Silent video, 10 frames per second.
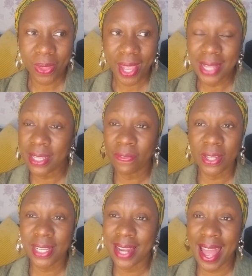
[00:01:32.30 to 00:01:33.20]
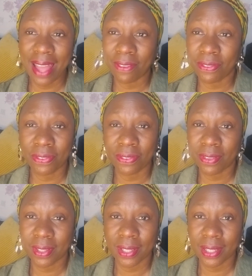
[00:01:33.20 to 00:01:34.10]
as if I didn't have
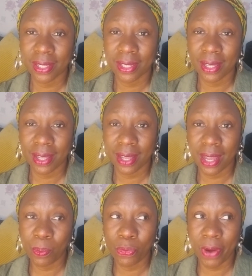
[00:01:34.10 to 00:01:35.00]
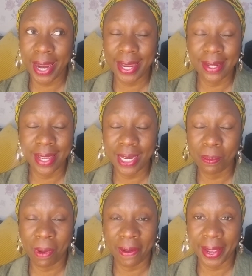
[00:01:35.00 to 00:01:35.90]
a brain in
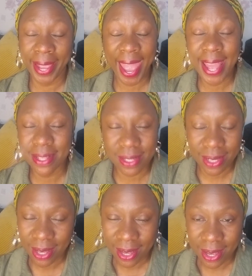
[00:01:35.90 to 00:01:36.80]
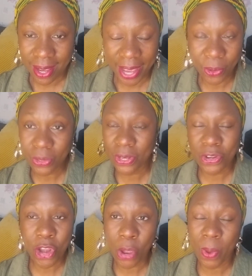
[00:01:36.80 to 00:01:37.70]
my head. And also
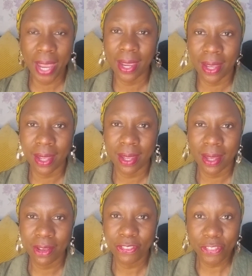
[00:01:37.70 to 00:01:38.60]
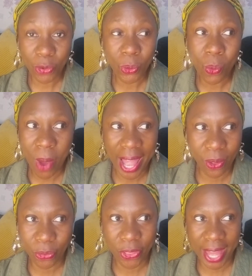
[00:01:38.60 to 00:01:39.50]
knowing full
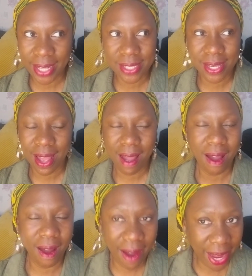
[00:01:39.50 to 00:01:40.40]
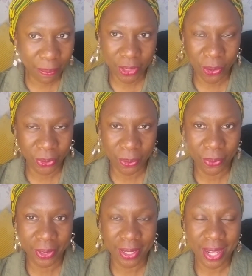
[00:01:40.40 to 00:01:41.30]
well that I am the only
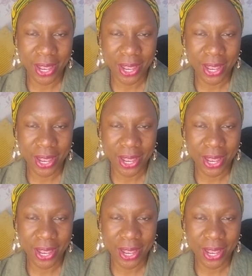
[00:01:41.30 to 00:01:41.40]
one